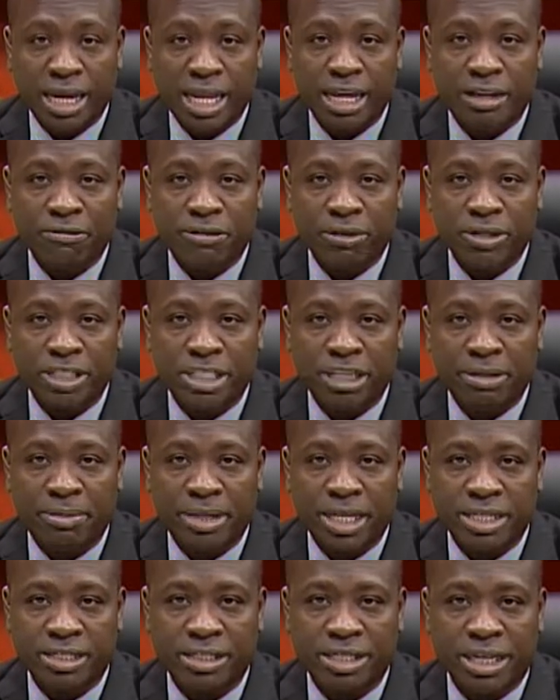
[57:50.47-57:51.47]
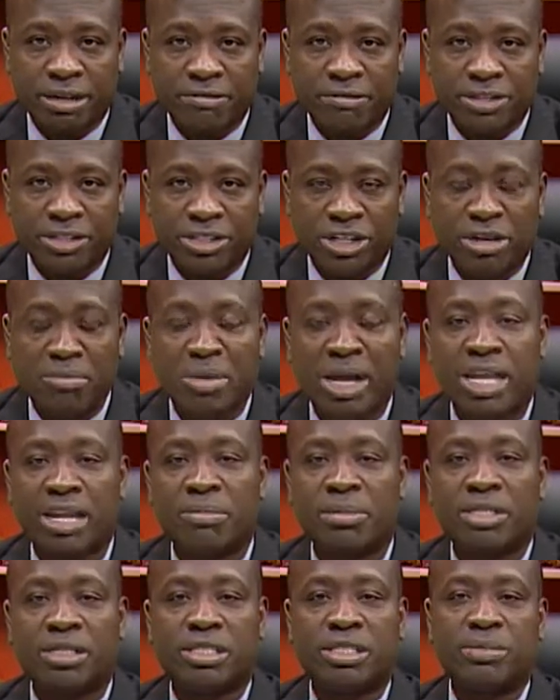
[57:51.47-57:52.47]
Live on DBS Television. My
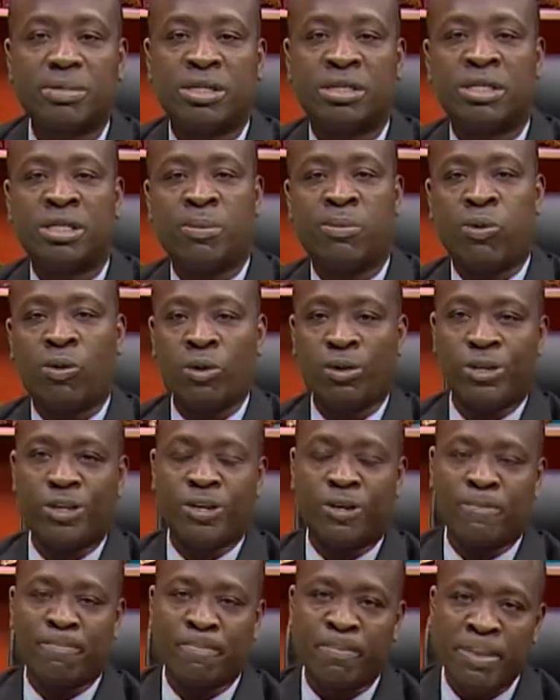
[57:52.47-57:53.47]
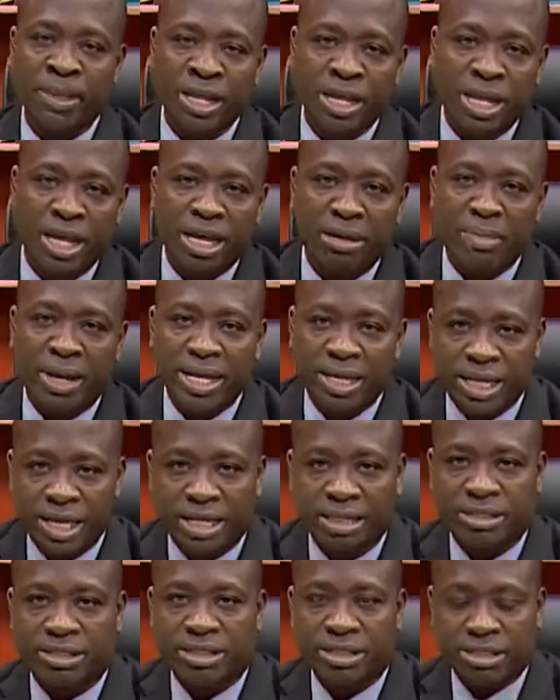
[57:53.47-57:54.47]
name is Timothy Polion, and my
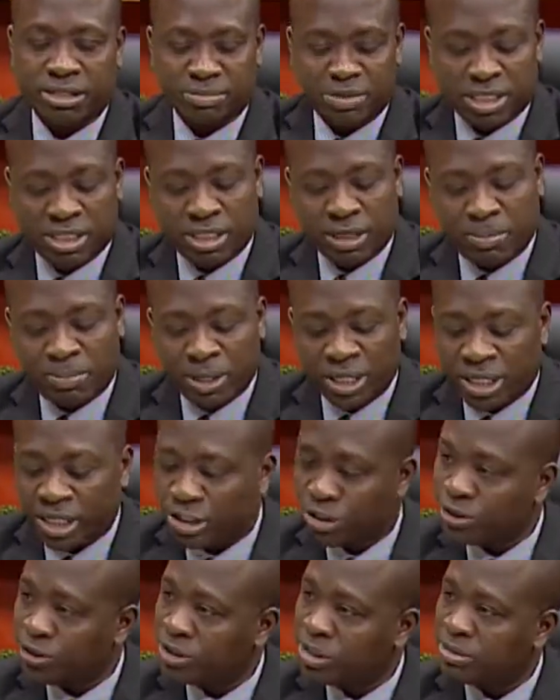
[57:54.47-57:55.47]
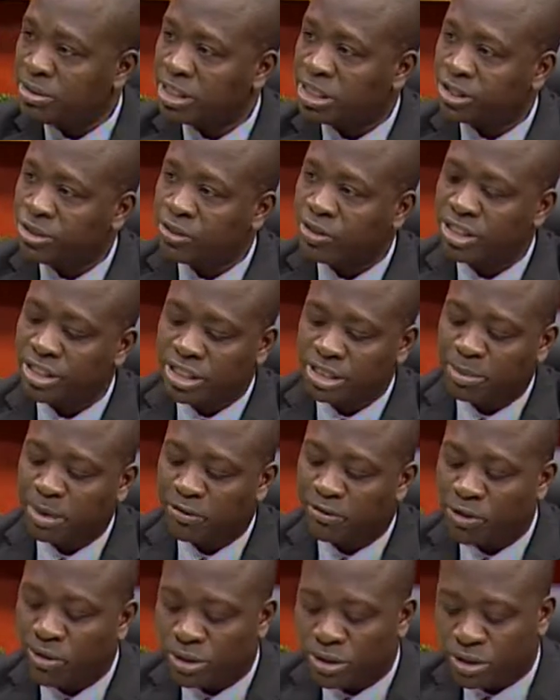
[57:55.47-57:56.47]
guest is Mr. Peter Josie. Mr. Josie, just
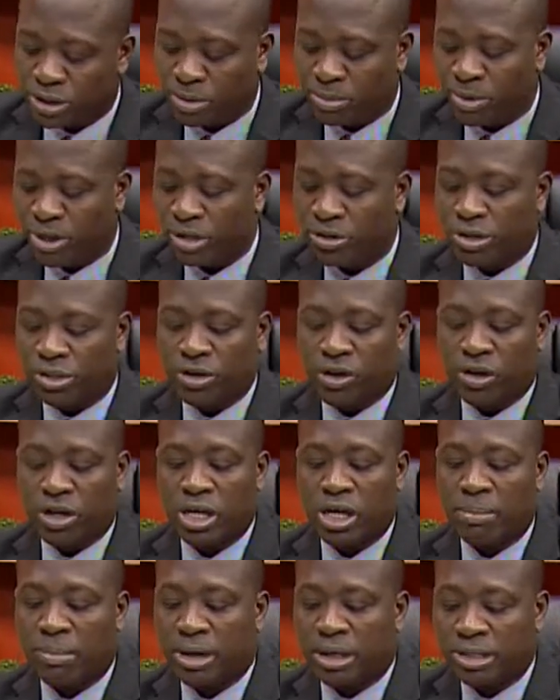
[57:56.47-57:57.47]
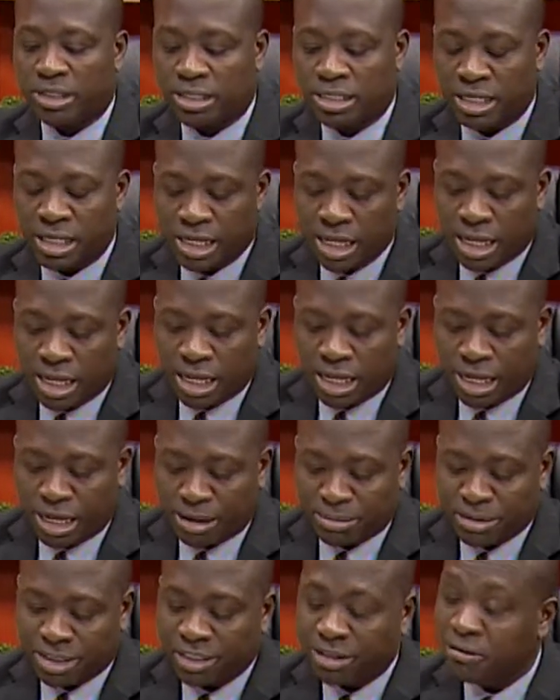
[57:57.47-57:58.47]
before we took the break, we were talking about
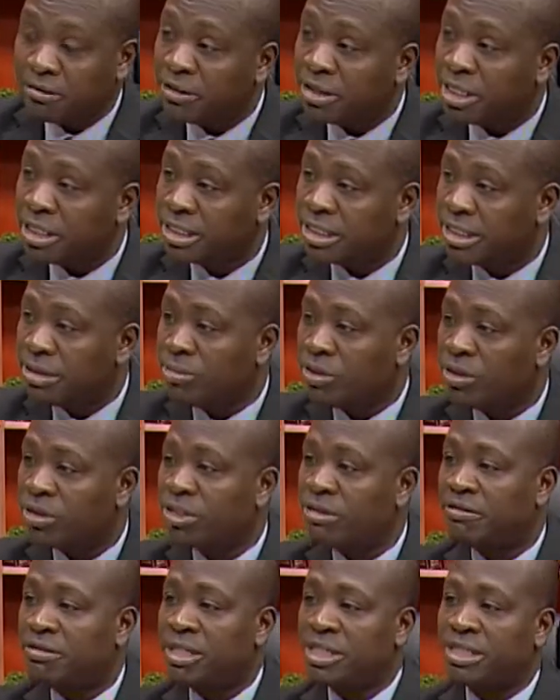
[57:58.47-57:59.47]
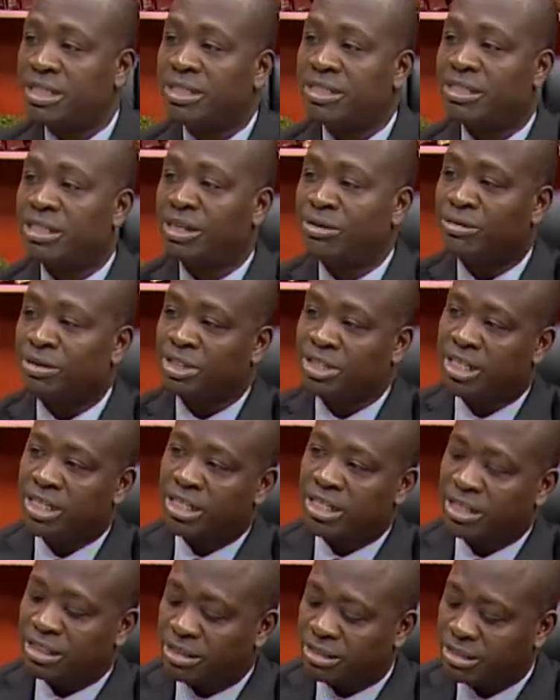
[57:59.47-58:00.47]
civility. More civility in St. Lucia
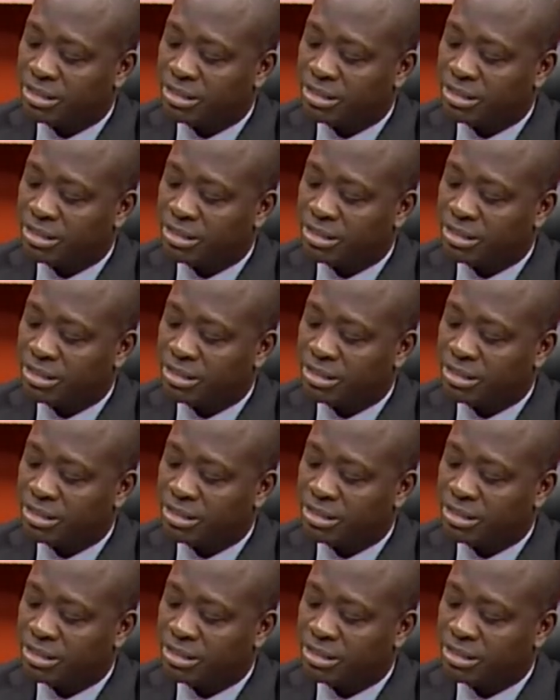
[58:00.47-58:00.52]
is